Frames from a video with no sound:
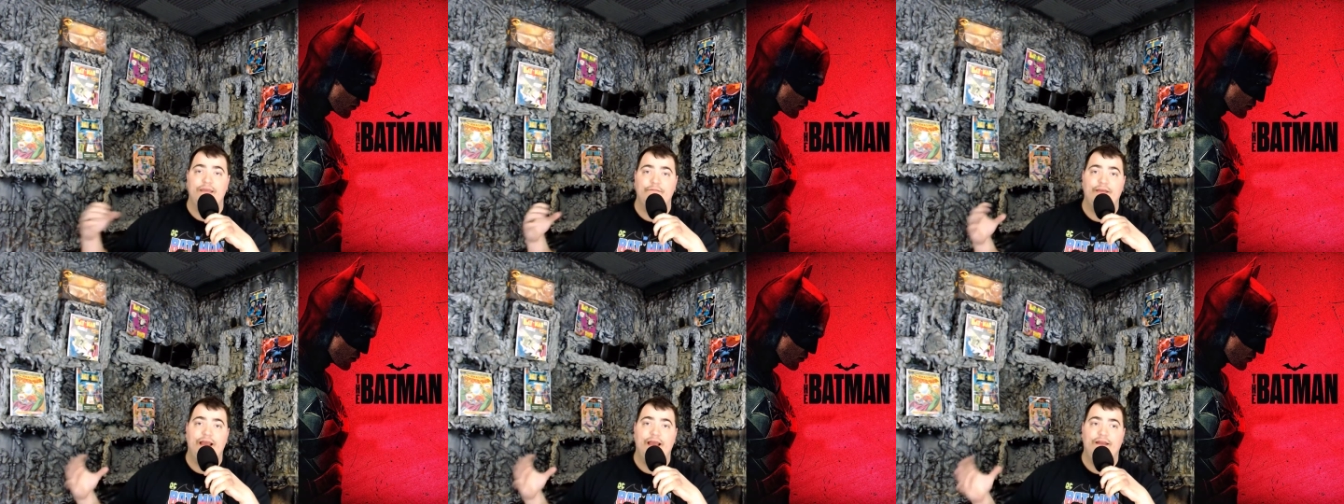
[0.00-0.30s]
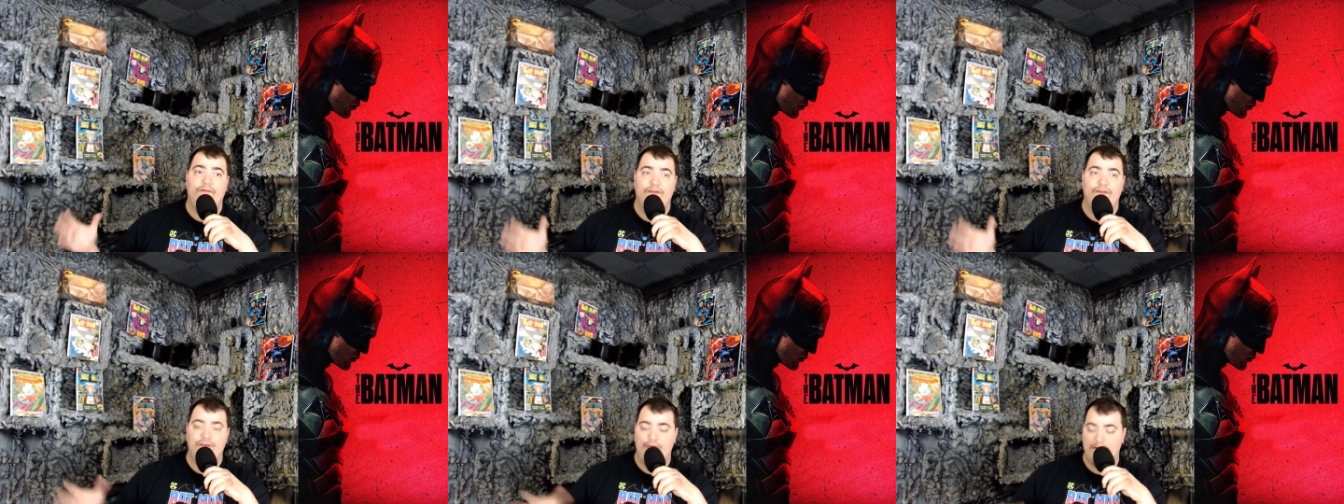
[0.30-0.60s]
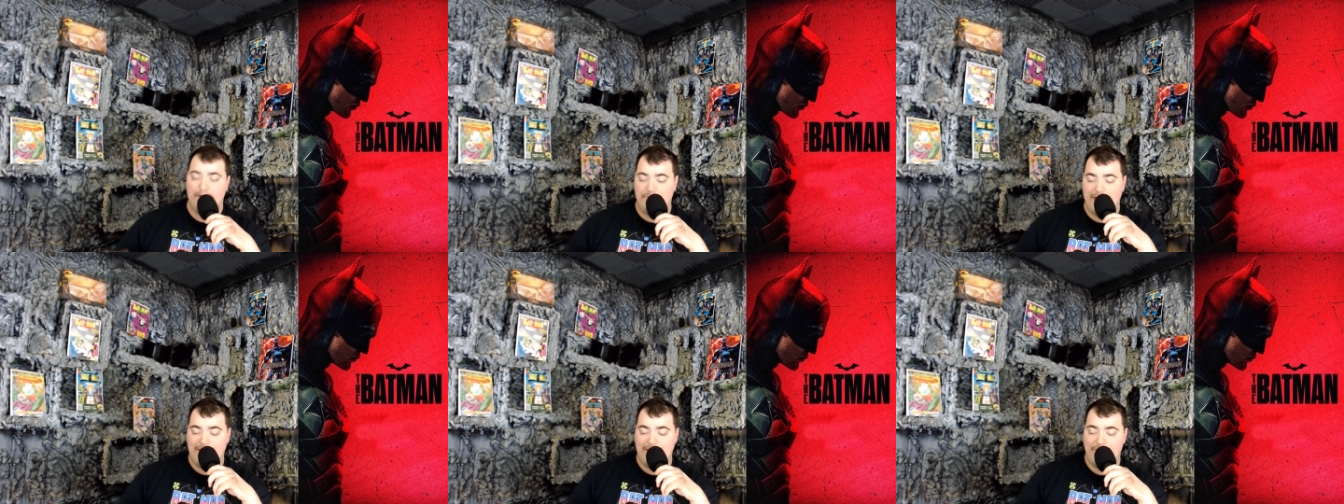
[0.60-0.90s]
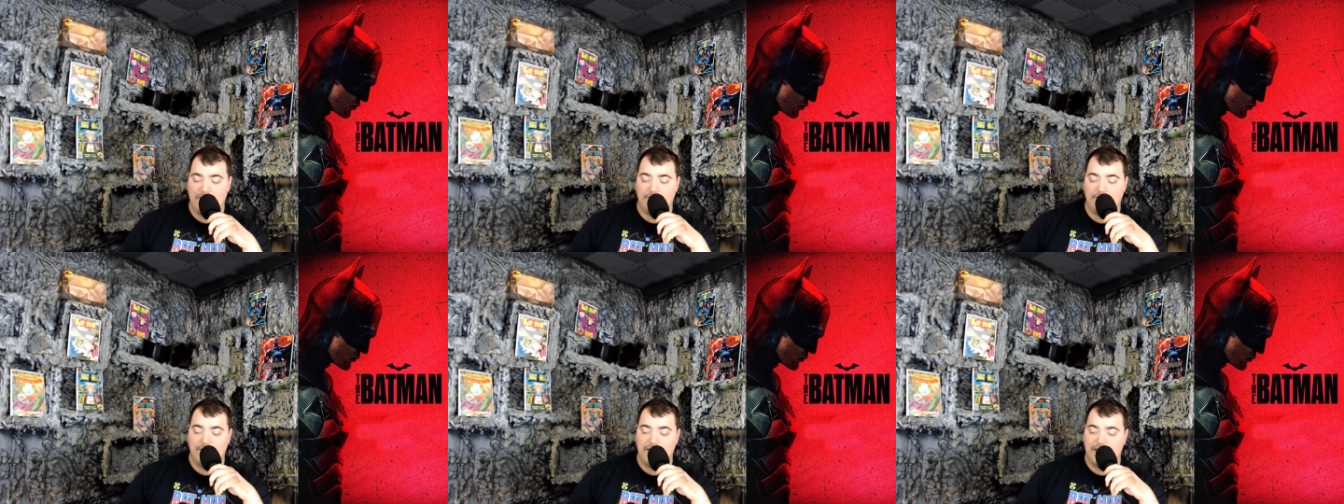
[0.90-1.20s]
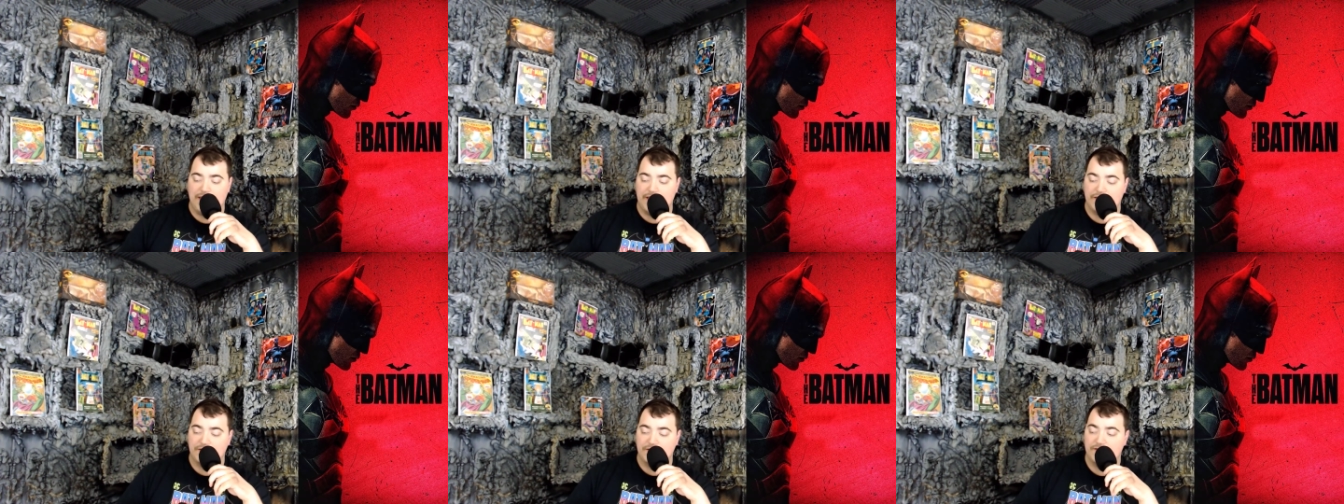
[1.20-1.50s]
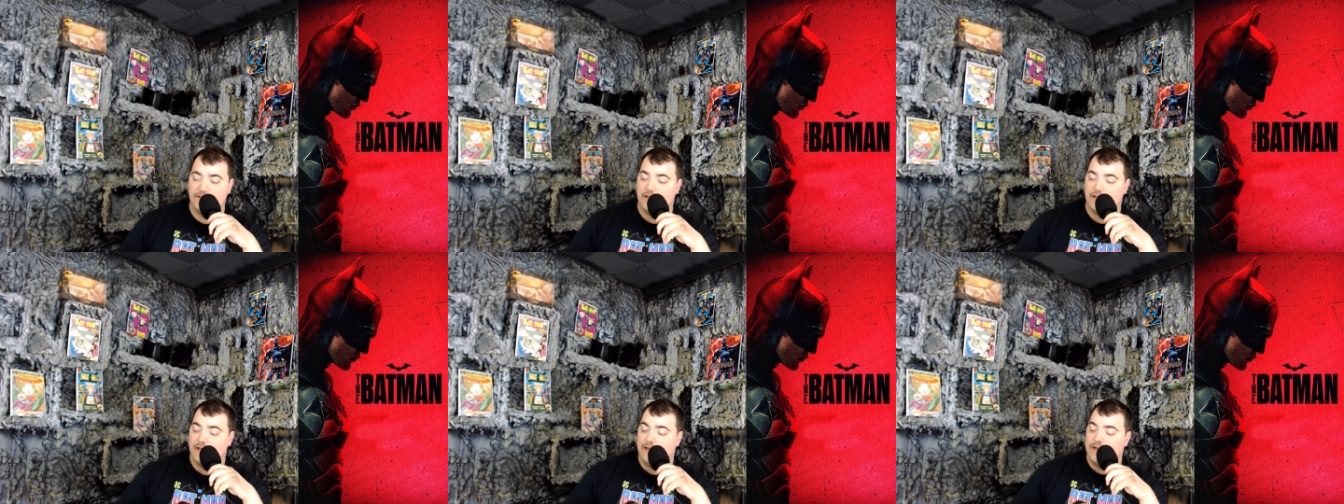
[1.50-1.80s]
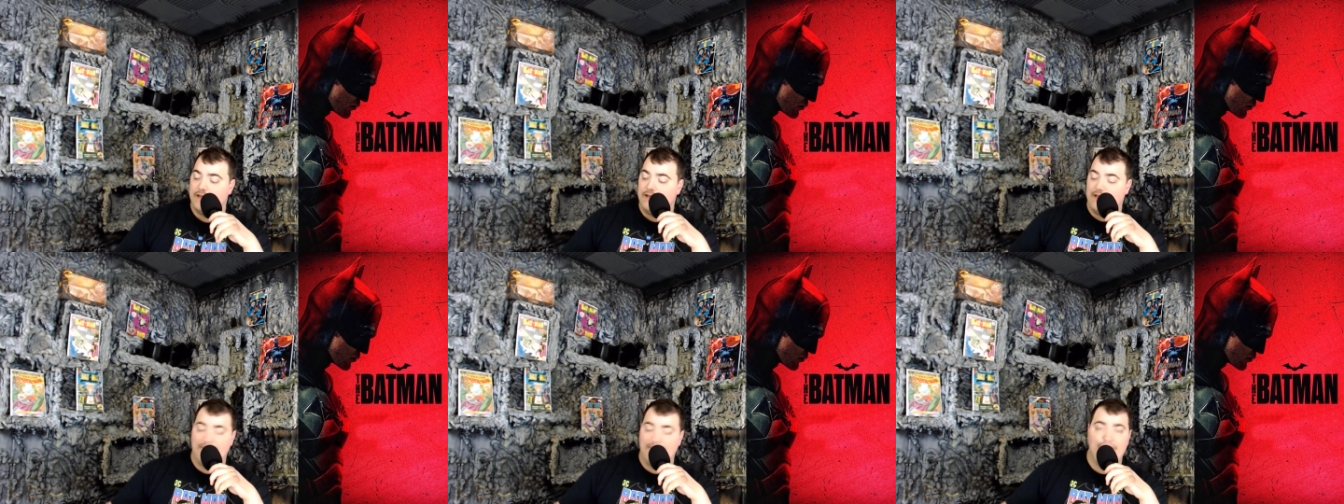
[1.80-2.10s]
Kind of like you had Batman Begins,
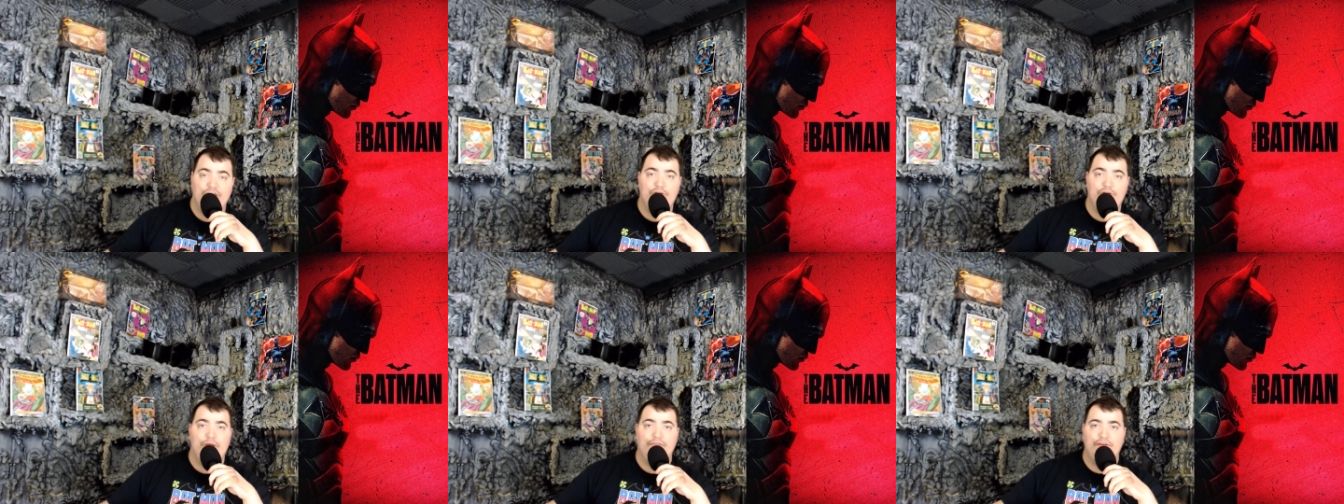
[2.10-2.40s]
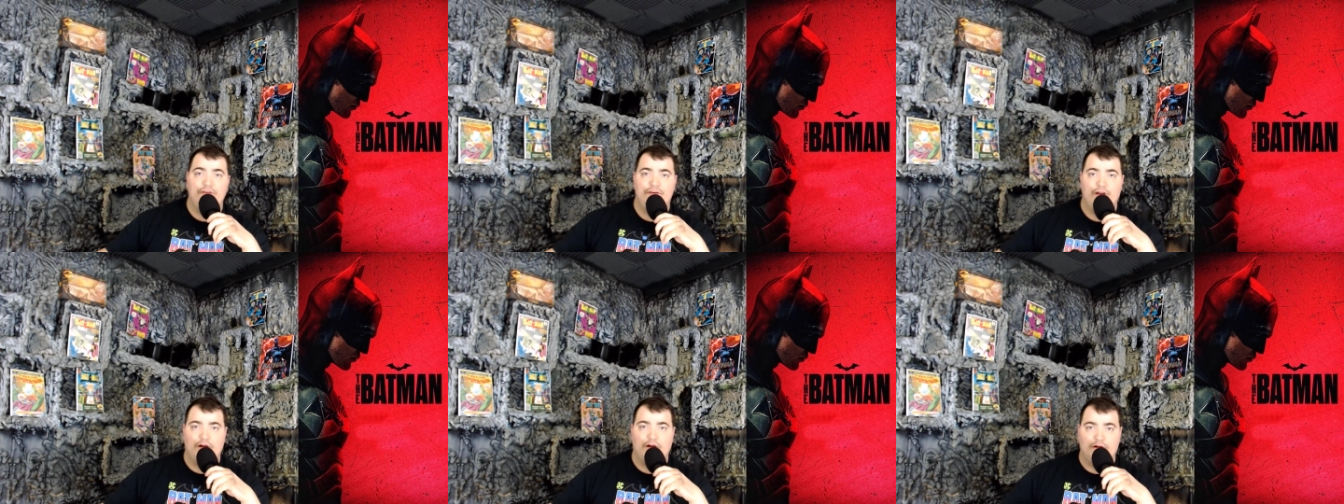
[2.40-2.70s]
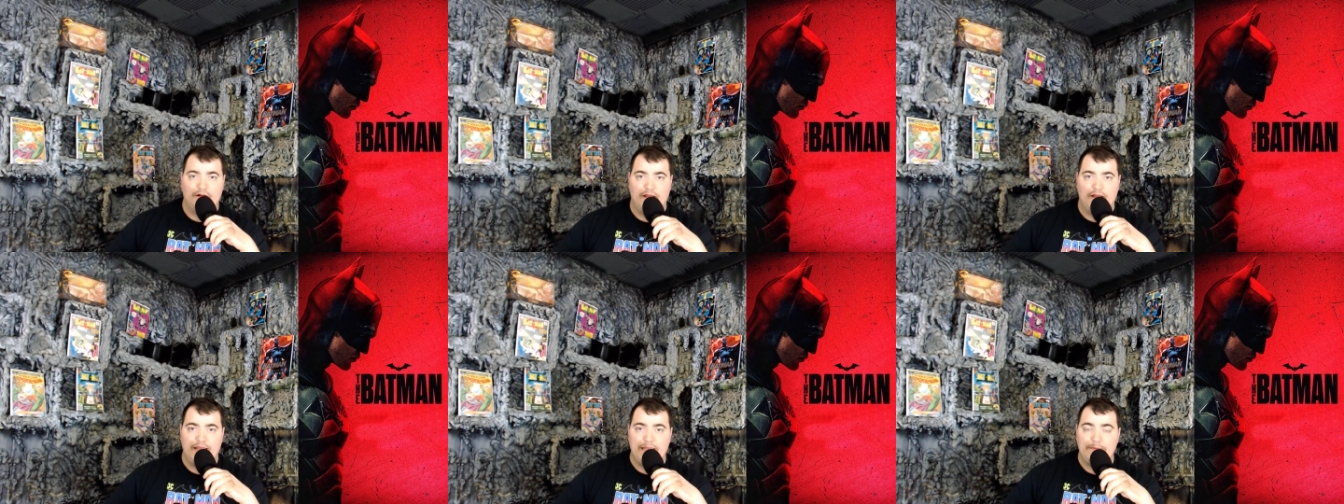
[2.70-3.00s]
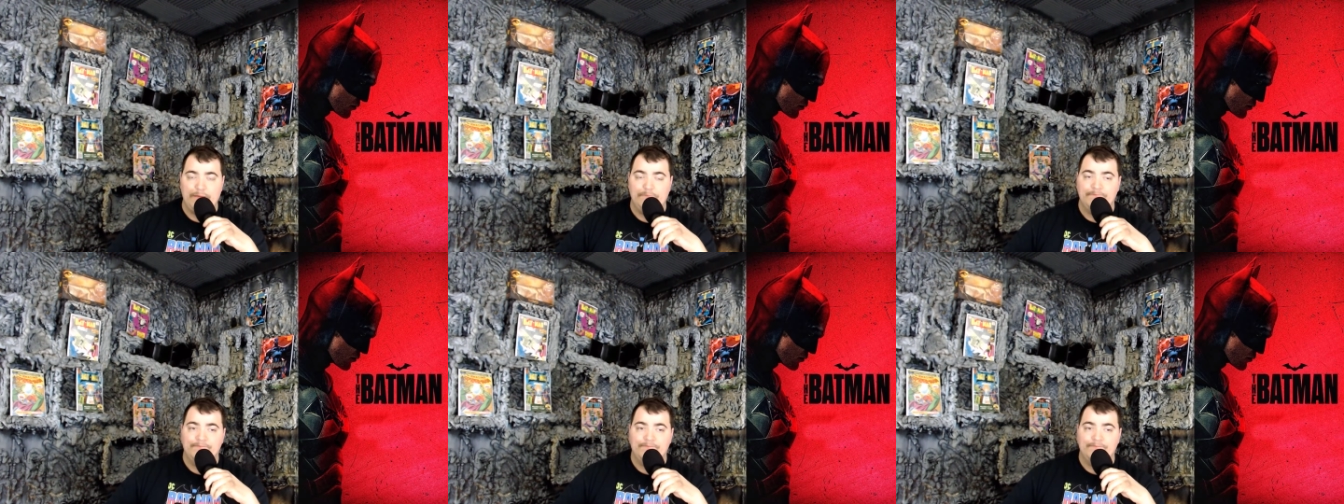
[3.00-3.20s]
and then you had The Dark Knight.